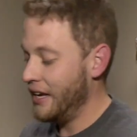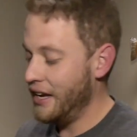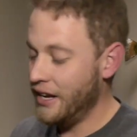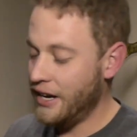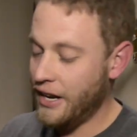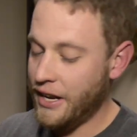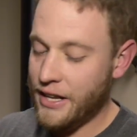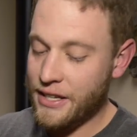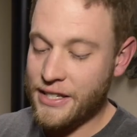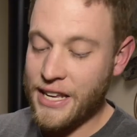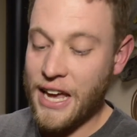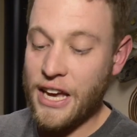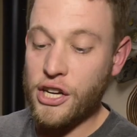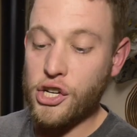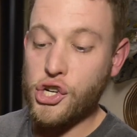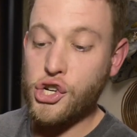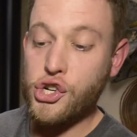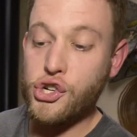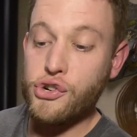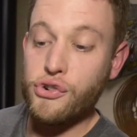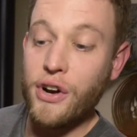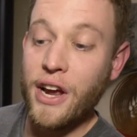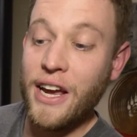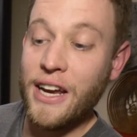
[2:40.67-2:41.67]
it is a
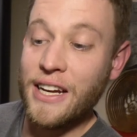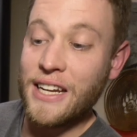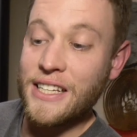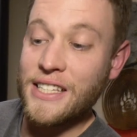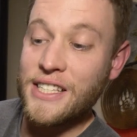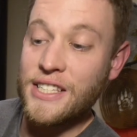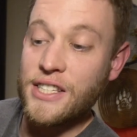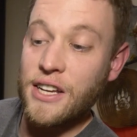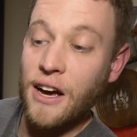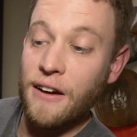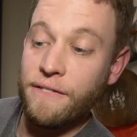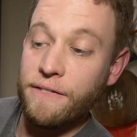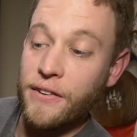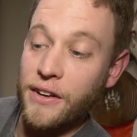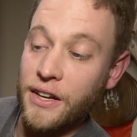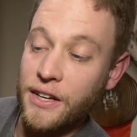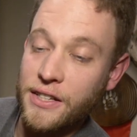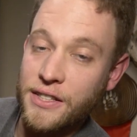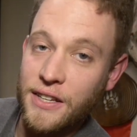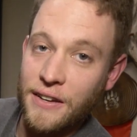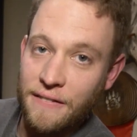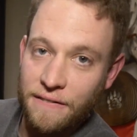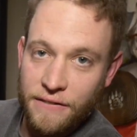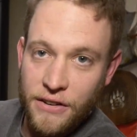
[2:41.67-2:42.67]
straight
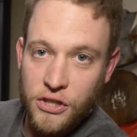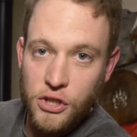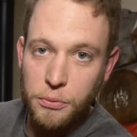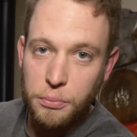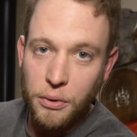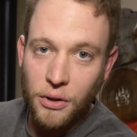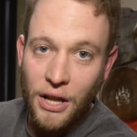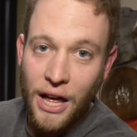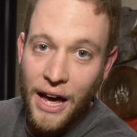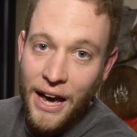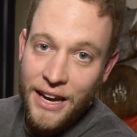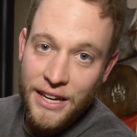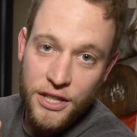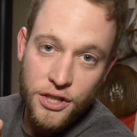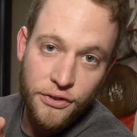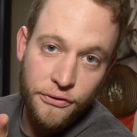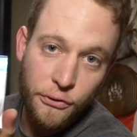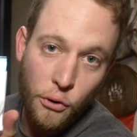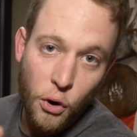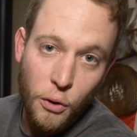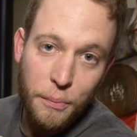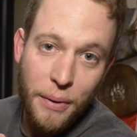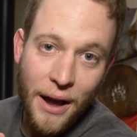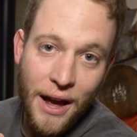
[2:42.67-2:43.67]
Suffix invisible ice
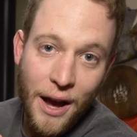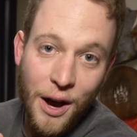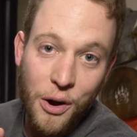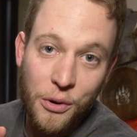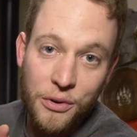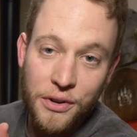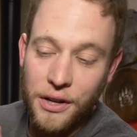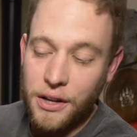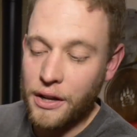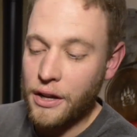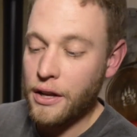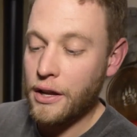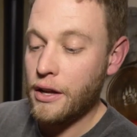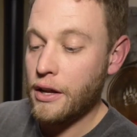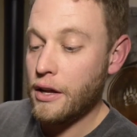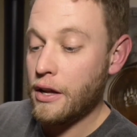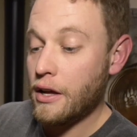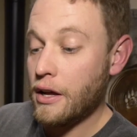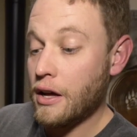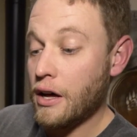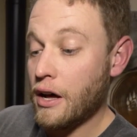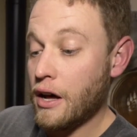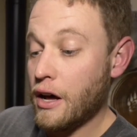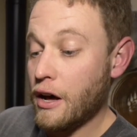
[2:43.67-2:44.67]
4-pound
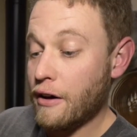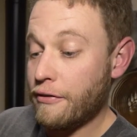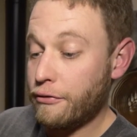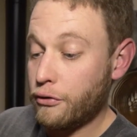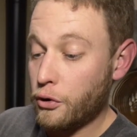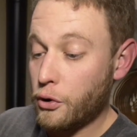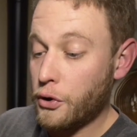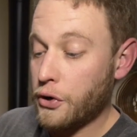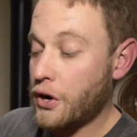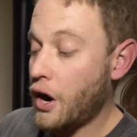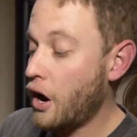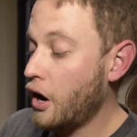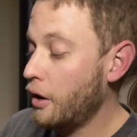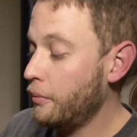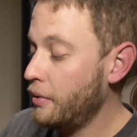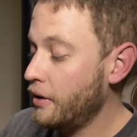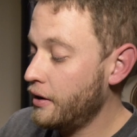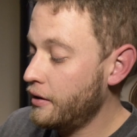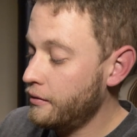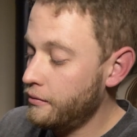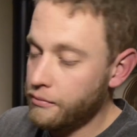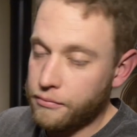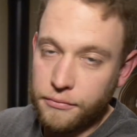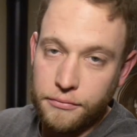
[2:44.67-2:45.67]

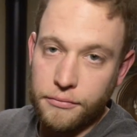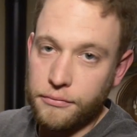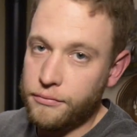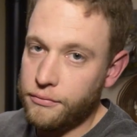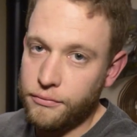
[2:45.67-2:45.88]
fluorocarbon